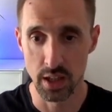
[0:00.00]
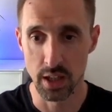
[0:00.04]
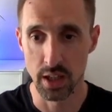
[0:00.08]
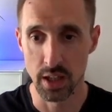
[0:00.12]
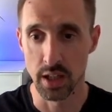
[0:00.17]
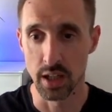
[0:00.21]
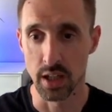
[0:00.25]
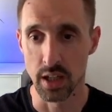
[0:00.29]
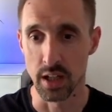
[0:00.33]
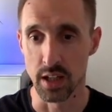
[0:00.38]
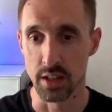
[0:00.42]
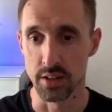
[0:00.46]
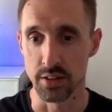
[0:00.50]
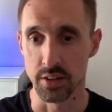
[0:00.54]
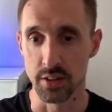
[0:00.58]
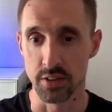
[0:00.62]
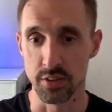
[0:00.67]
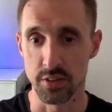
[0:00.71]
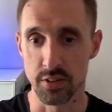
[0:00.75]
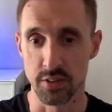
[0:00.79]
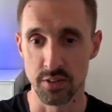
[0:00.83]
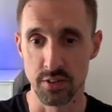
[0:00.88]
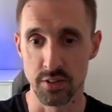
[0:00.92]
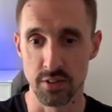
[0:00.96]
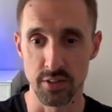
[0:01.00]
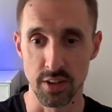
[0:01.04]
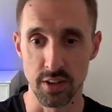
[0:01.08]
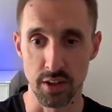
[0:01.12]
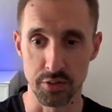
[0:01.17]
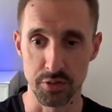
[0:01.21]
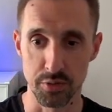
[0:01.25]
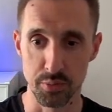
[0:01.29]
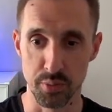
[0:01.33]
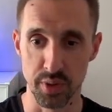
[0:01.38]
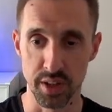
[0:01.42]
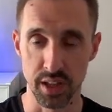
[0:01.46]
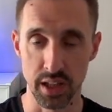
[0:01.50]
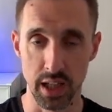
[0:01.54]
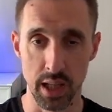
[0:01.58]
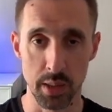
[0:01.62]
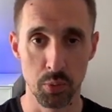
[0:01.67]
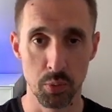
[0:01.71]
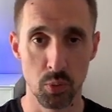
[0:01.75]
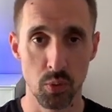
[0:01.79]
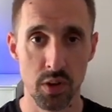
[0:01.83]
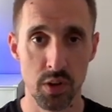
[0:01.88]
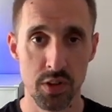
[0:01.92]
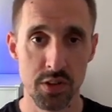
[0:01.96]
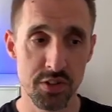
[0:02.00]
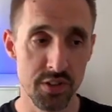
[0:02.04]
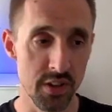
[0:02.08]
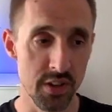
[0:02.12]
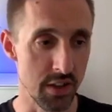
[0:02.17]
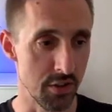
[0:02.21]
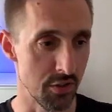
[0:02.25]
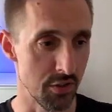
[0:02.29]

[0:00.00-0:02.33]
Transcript: that tells them where the label was. It's